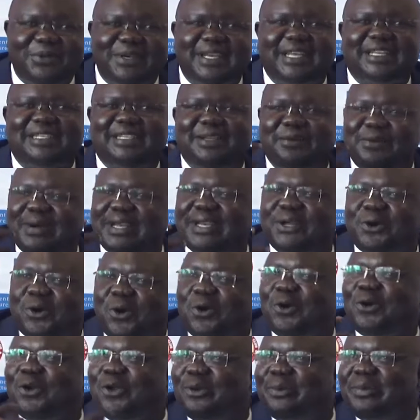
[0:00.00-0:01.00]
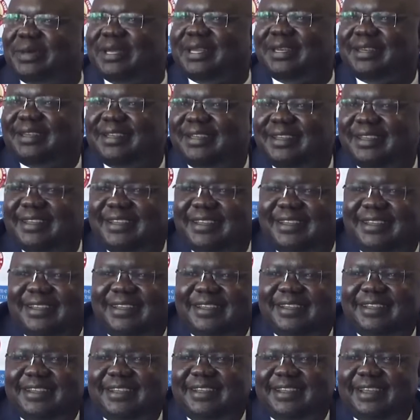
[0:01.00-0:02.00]
what does the word Congolo mean?
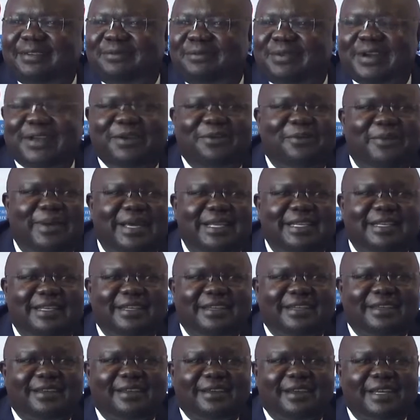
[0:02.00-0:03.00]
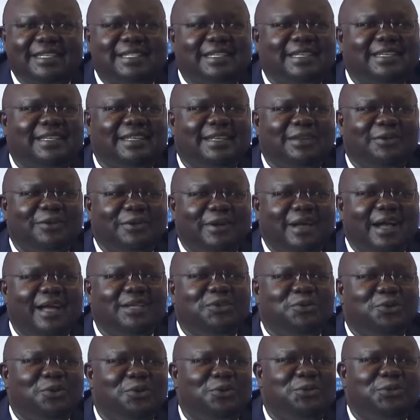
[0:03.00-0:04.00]
A friend of mine recently
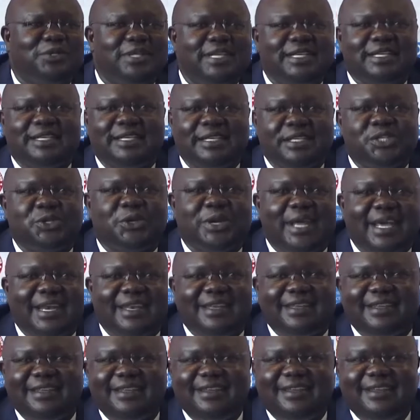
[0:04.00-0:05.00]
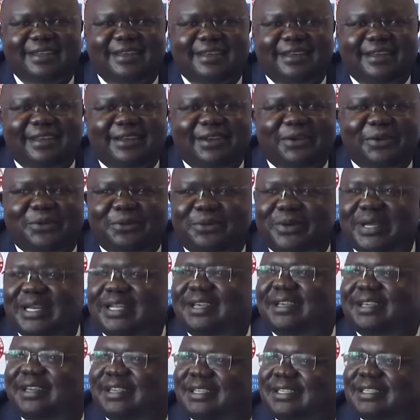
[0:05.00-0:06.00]
had to go to the dictionary. When
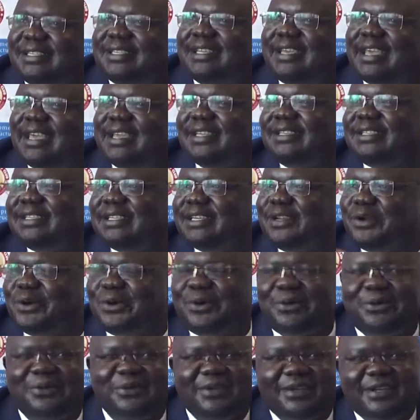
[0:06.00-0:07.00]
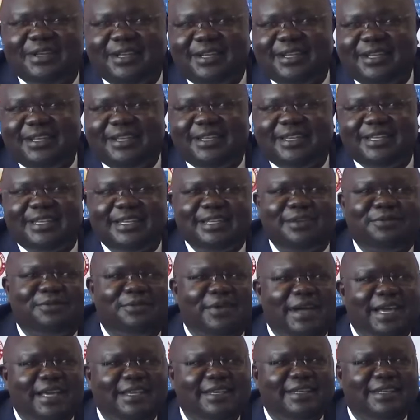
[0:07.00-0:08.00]
he reached K0, he didn't
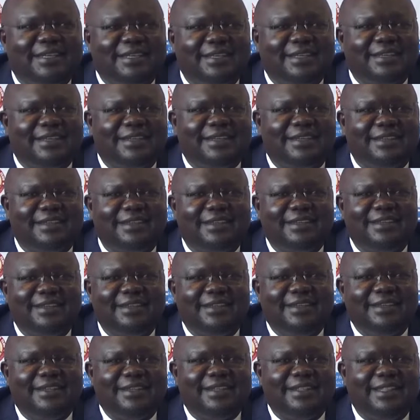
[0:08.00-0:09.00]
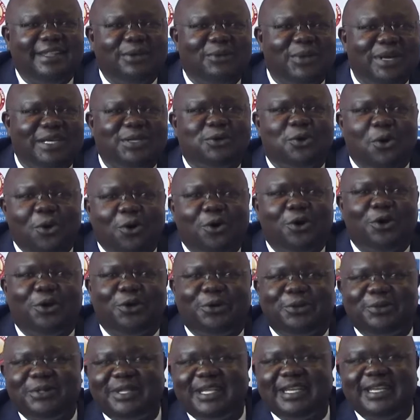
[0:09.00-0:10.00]
find the, the word Congolo.
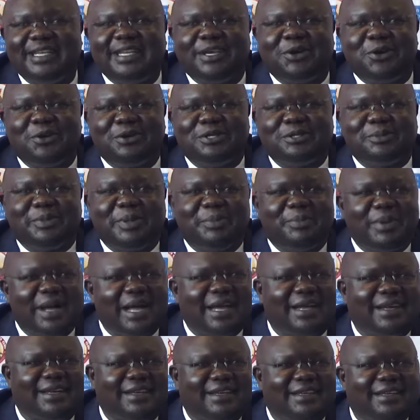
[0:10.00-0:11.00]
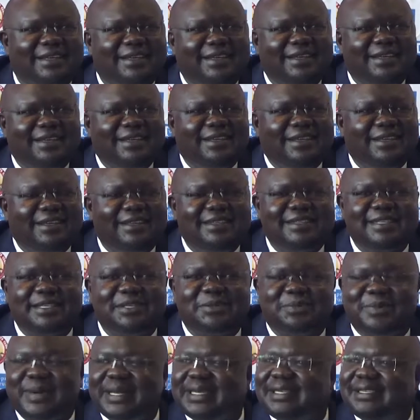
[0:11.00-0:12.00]
Then he calls me back. He says,
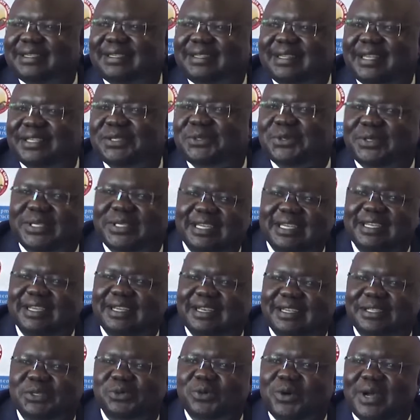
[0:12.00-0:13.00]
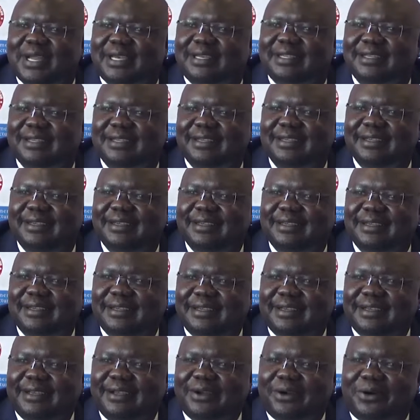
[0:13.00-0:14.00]
but that's English word.
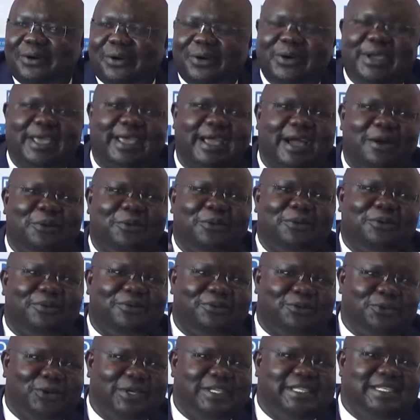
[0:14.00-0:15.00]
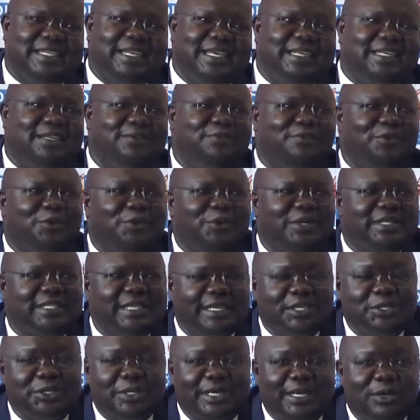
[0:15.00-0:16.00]
Okay, I will translate it for you. It's
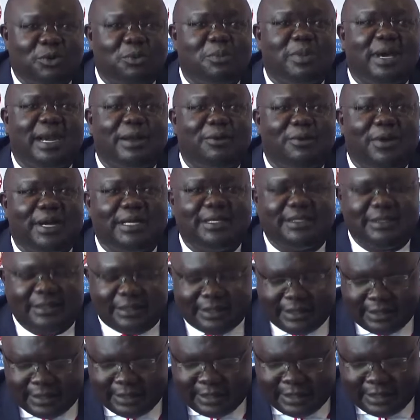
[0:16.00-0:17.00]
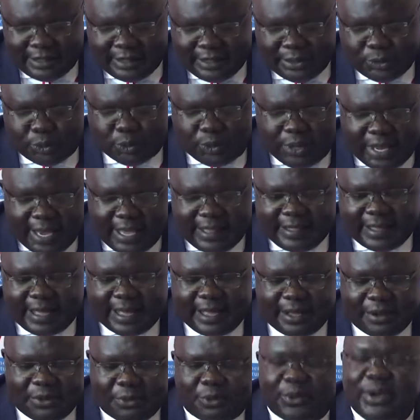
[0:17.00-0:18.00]
actually Lugbara word.
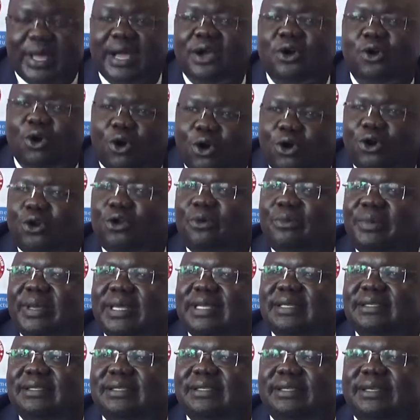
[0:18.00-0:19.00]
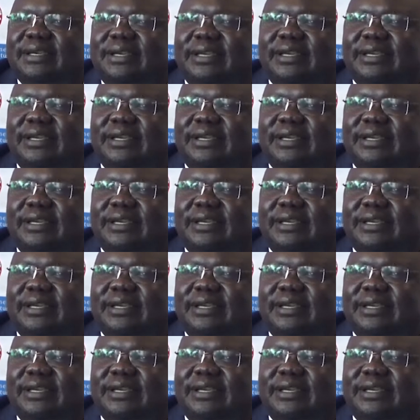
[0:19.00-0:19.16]
Together, we are Congolo means